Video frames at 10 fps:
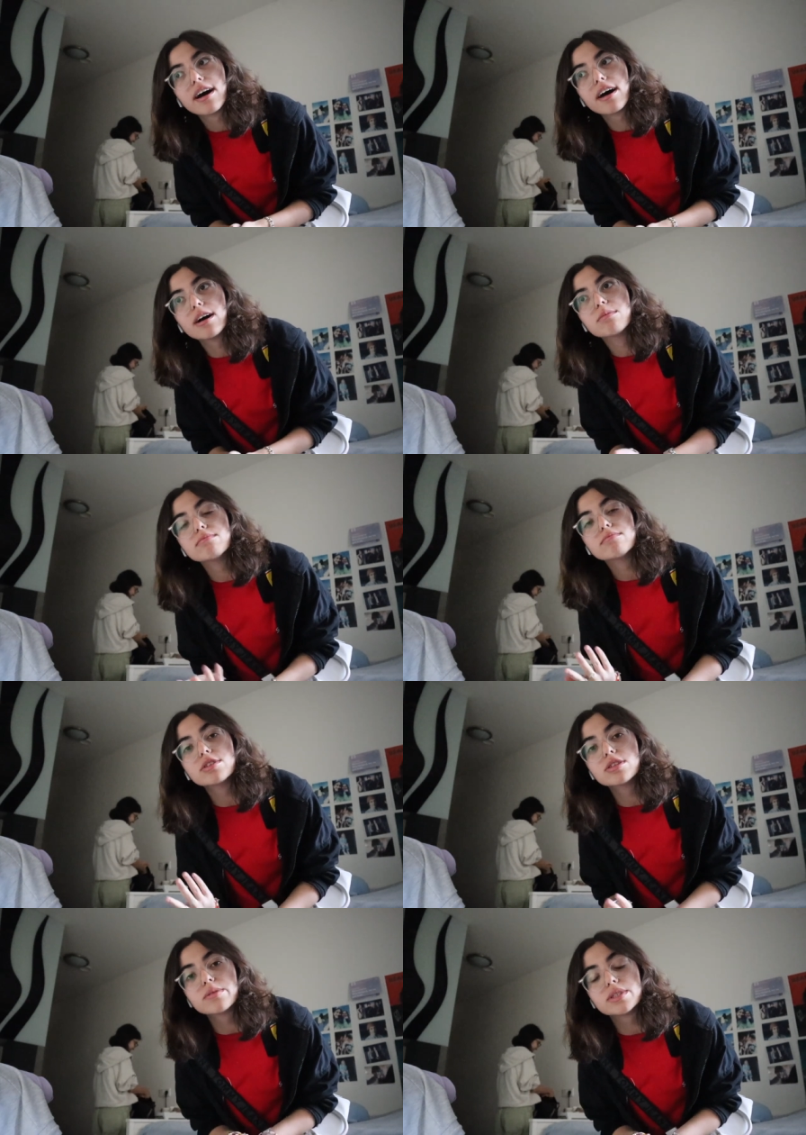um,
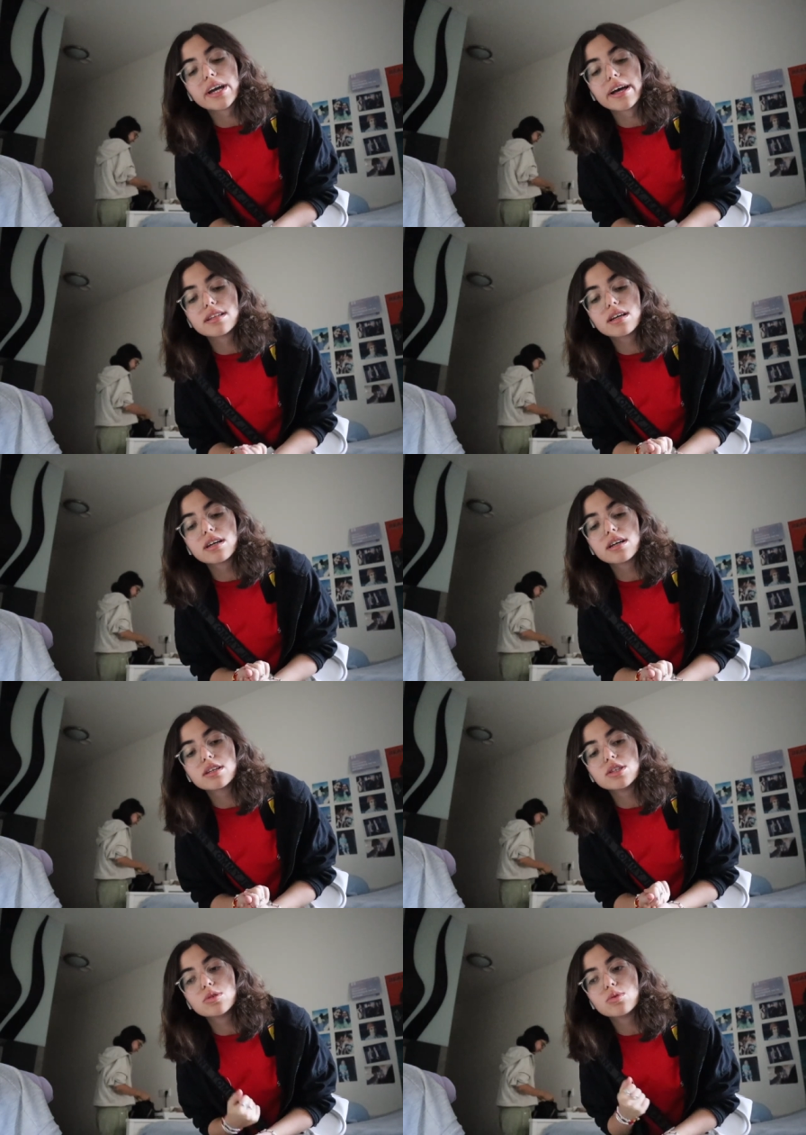you know
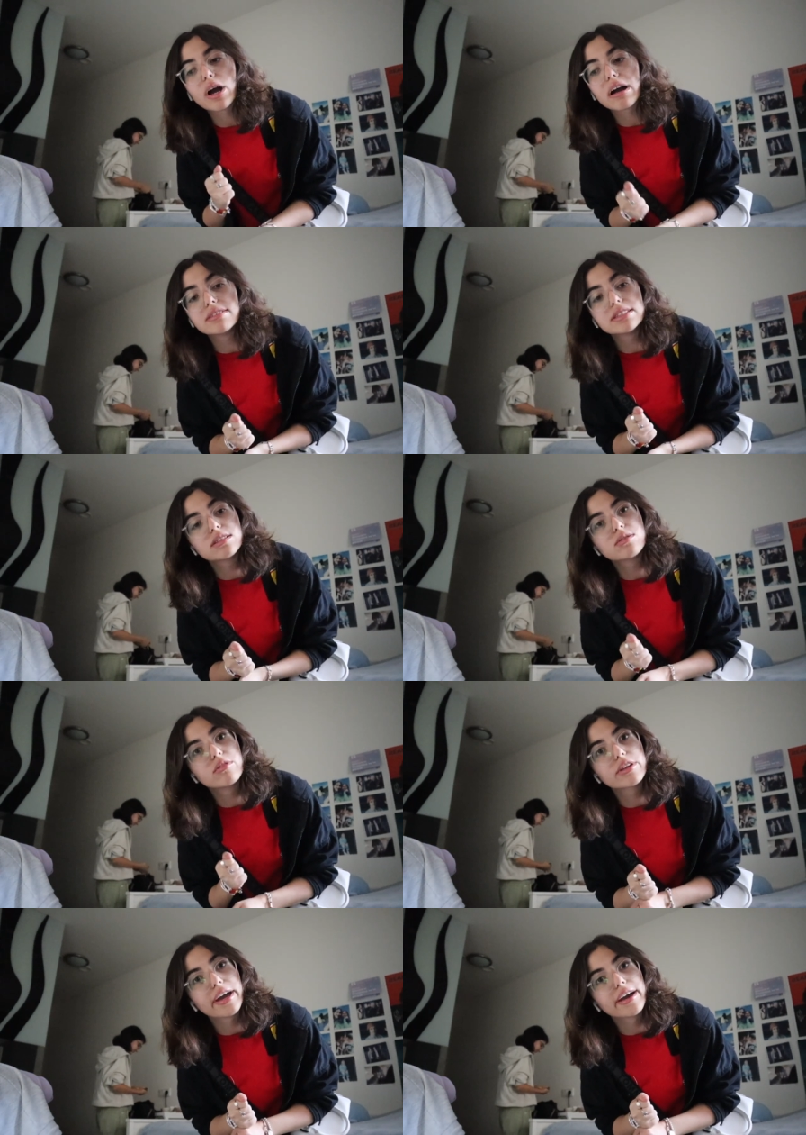Diana you haven't seen
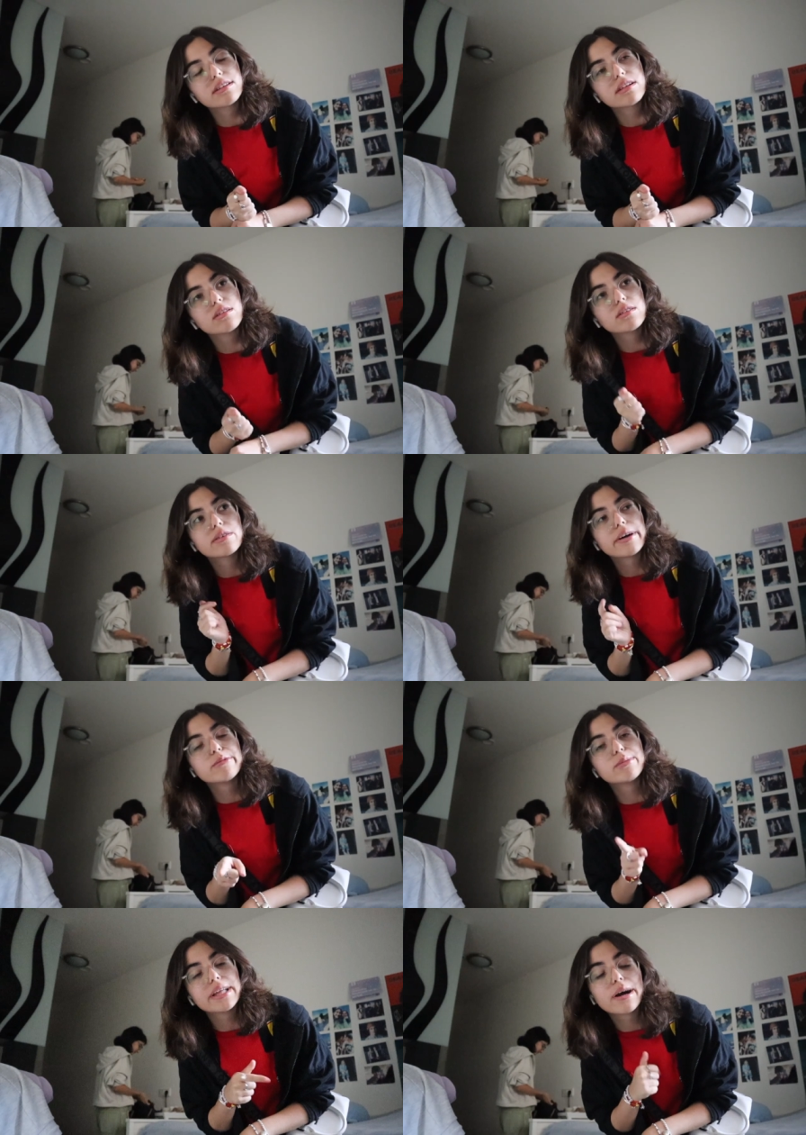Ulker although
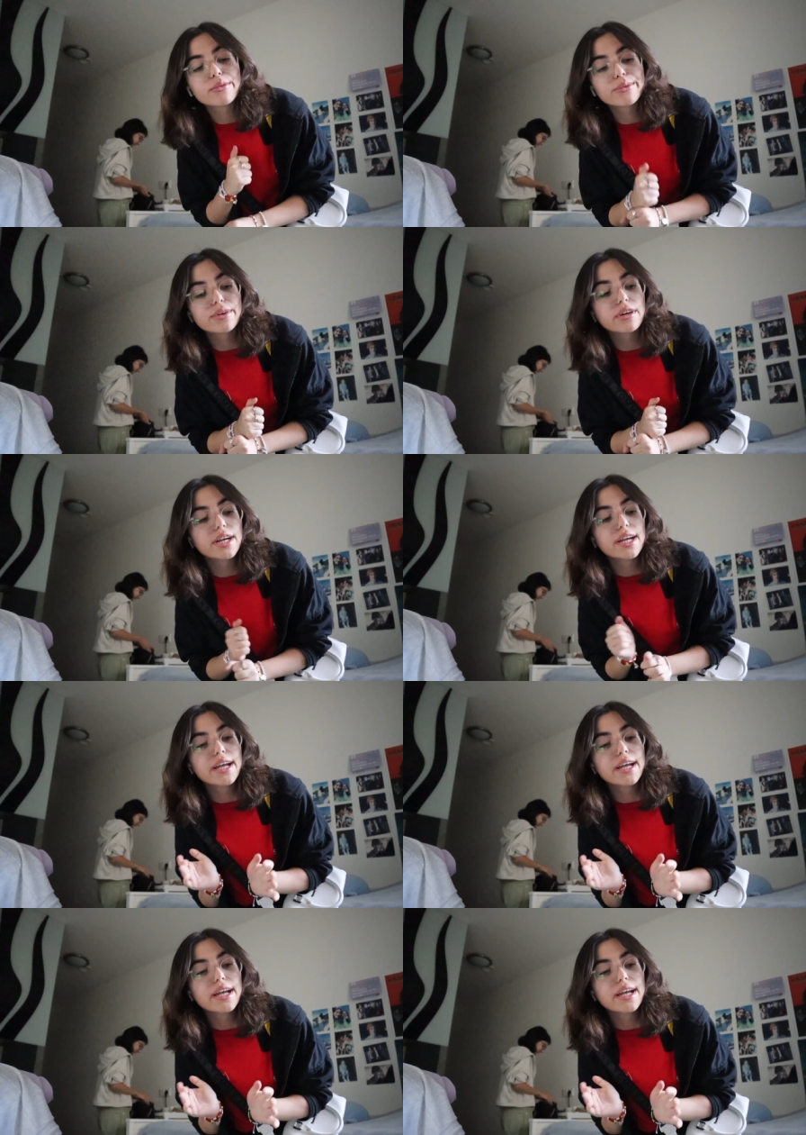I've been out with her